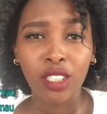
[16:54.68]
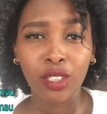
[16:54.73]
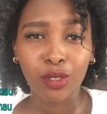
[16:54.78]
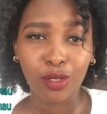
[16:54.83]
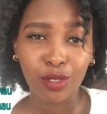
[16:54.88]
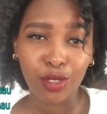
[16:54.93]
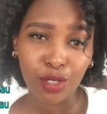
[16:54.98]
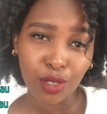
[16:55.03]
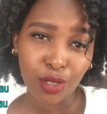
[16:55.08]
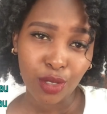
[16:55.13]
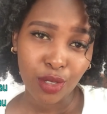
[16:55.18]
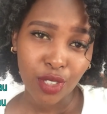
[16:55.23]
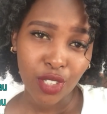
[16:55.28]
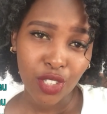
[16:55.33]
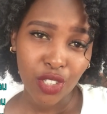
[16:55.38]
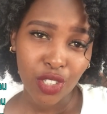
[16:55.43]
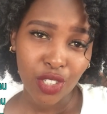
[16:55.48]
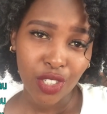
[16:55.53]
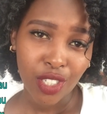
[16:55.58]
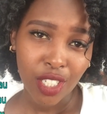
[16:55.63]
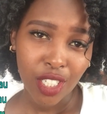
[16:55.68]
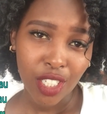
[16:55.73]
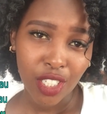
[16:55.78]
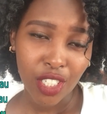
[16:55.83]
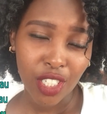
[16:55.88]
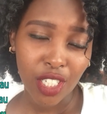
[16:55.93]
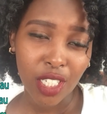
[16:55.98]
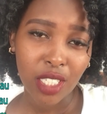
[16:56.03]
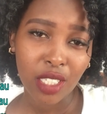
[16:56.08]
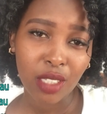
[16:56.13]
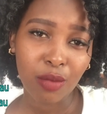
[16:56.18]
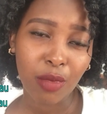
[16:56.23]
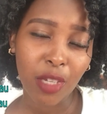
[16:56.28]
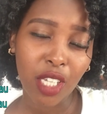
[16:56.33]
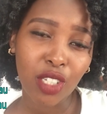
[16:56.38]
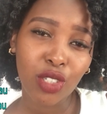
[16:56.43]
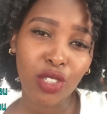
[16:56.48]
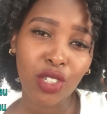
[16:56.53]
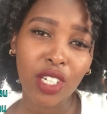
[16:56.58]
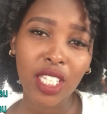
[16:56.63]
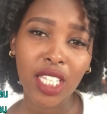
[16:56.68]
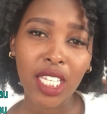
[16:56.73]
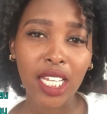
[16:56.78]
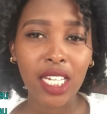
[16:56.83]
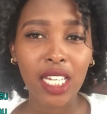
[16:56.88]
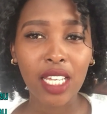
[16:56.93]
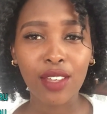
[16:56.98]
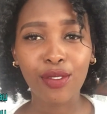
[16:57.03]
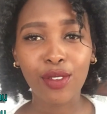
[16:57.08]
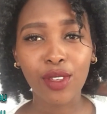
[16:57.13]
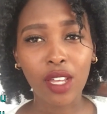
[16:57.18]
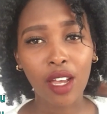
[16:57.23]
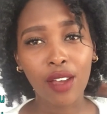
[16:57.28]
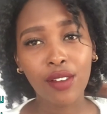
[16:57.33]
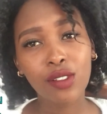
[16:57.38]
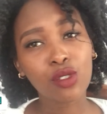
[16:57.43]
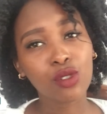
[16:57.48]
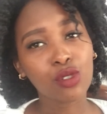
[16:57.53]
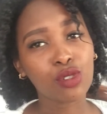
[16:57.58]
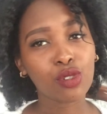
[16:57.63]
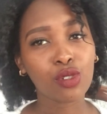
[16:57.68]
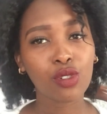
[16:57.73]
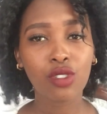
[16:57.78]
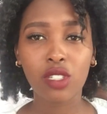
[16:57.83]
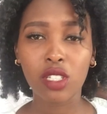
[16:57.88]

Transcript: cooch. Just make sure that if you have to show,